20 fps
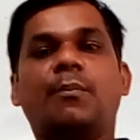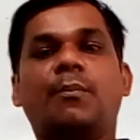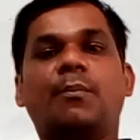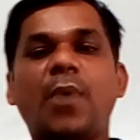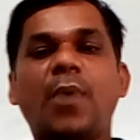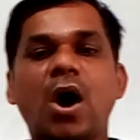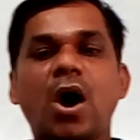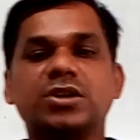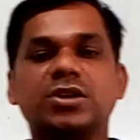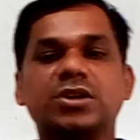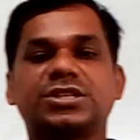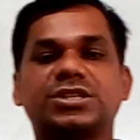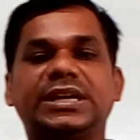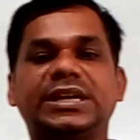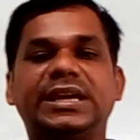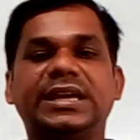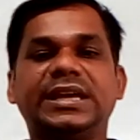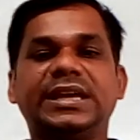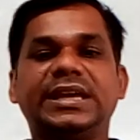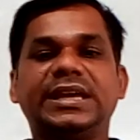But
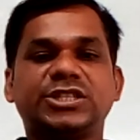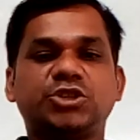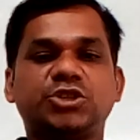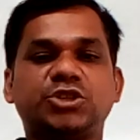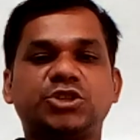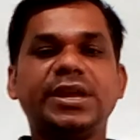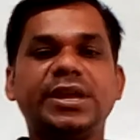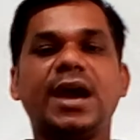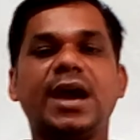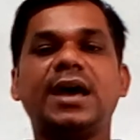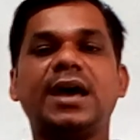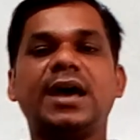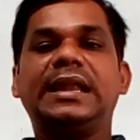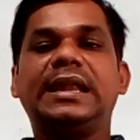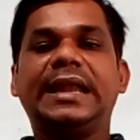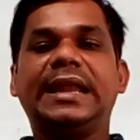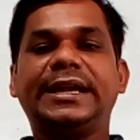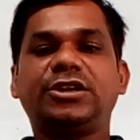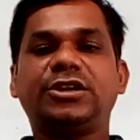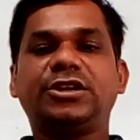in Estonia,
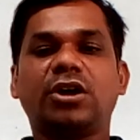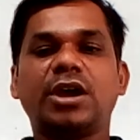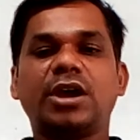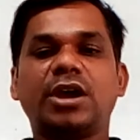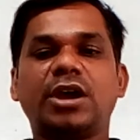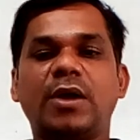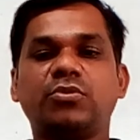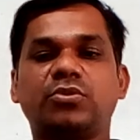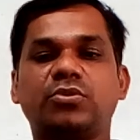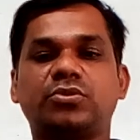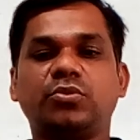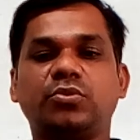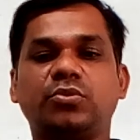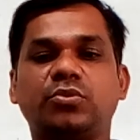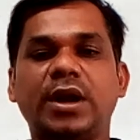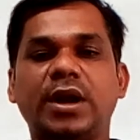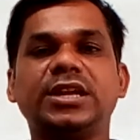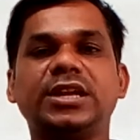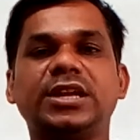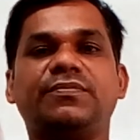let's talk about
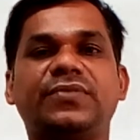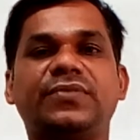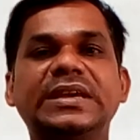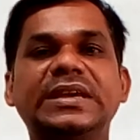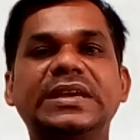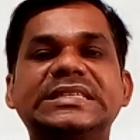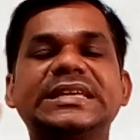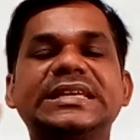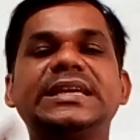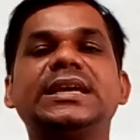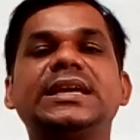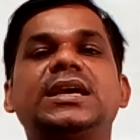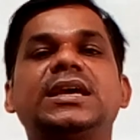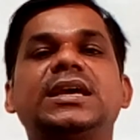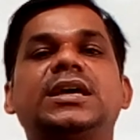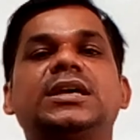what in Fiji,